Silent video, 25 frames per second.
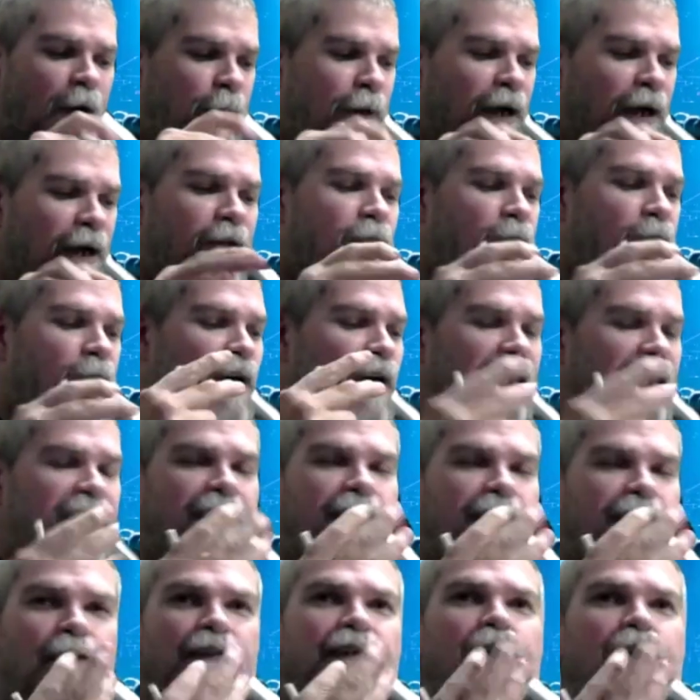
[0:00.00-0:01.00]
pick 3
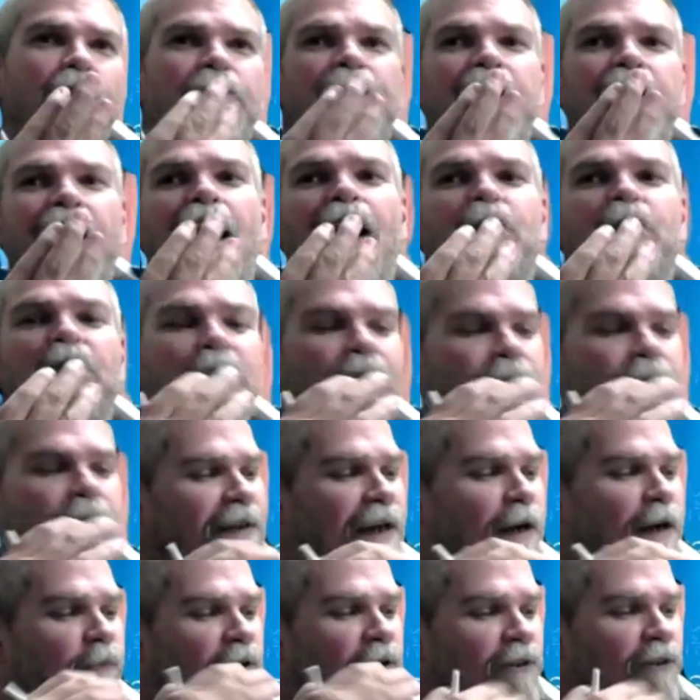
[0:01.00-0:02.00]
songs off the album for
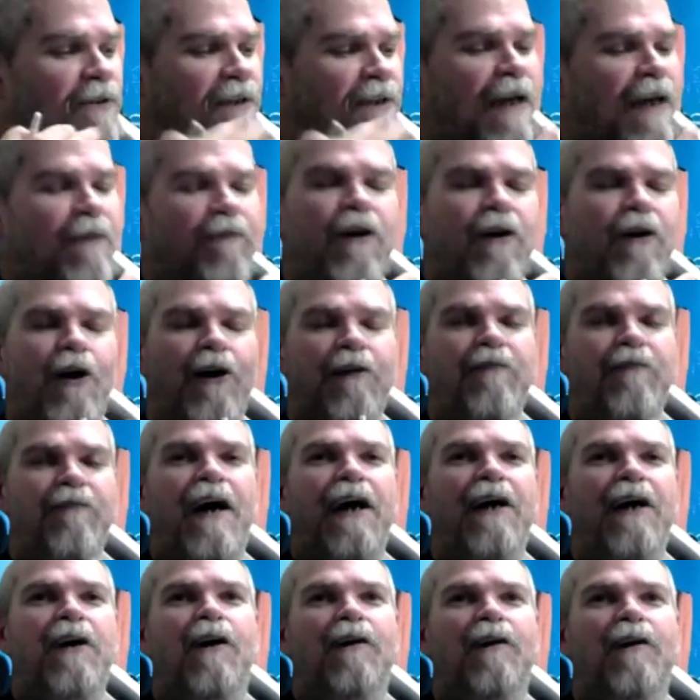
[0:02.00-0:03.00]
someone who's never heard of
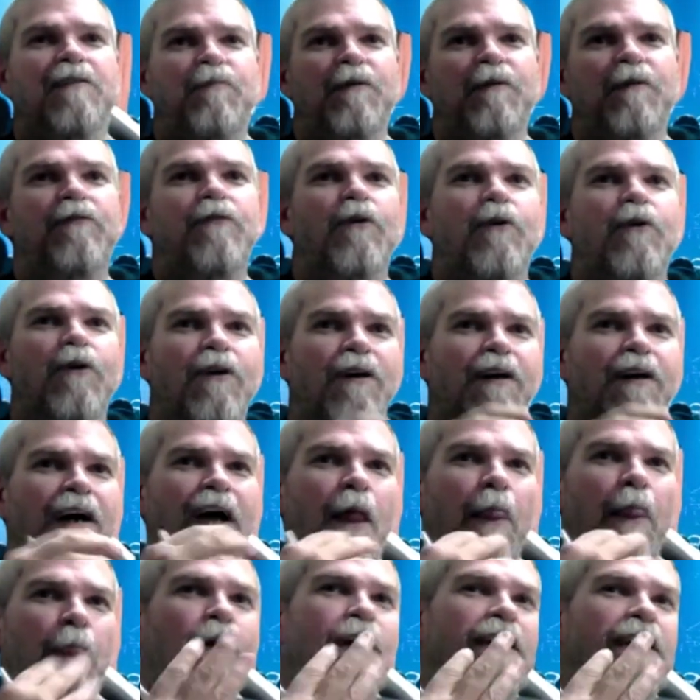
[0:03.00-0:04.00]
Archives before.
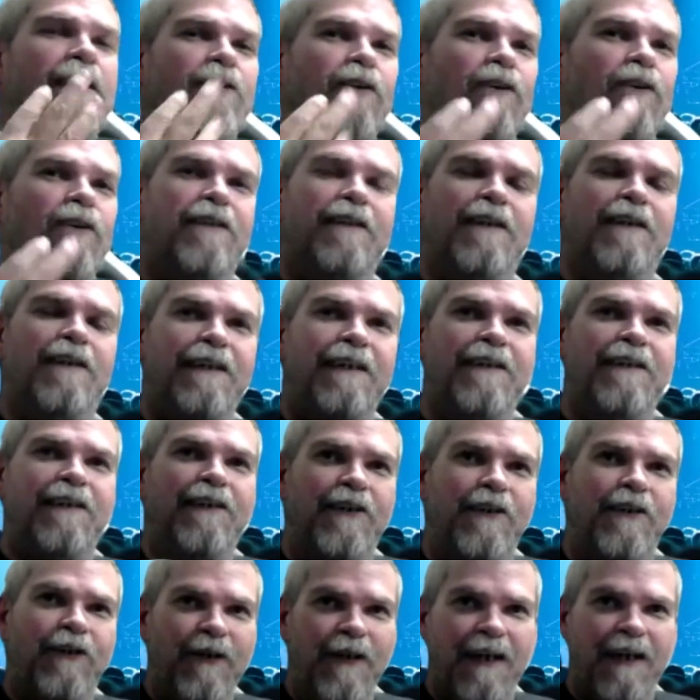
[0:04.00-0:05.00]
3 songs to listen
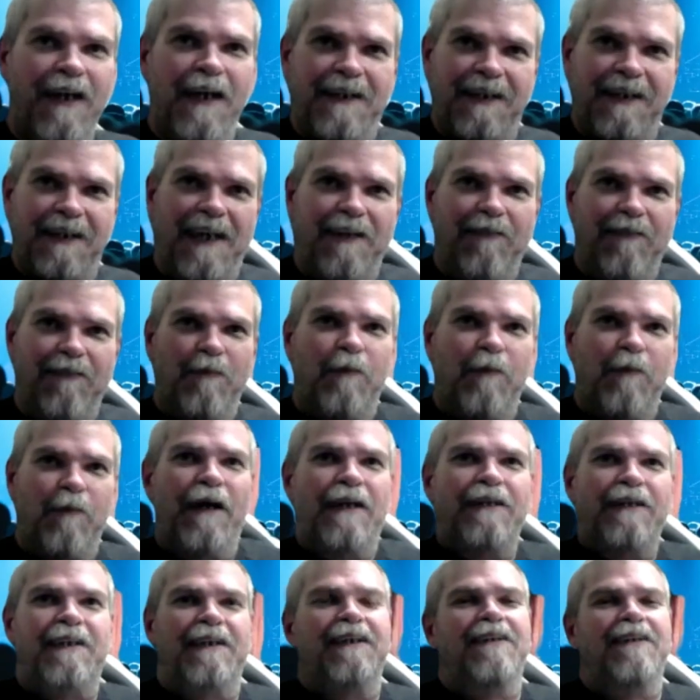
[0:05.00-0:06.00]
to give them a
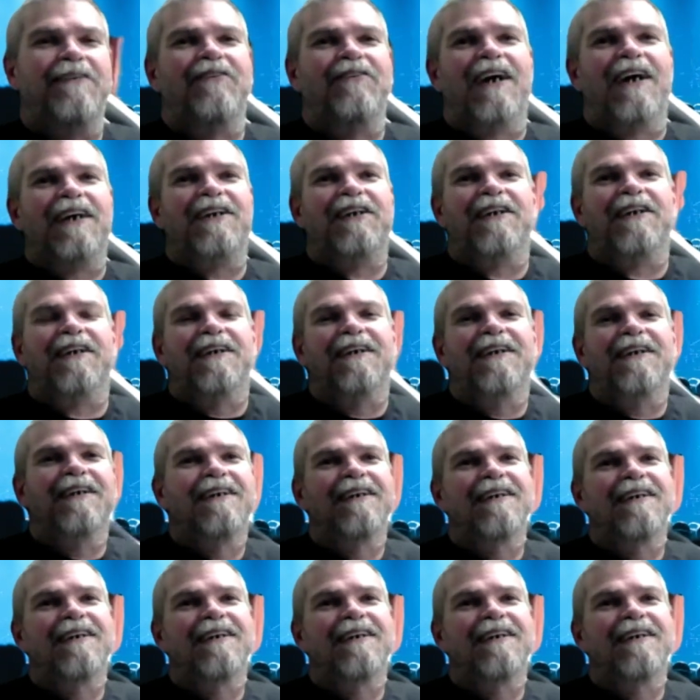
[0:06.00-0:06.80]
best introduction.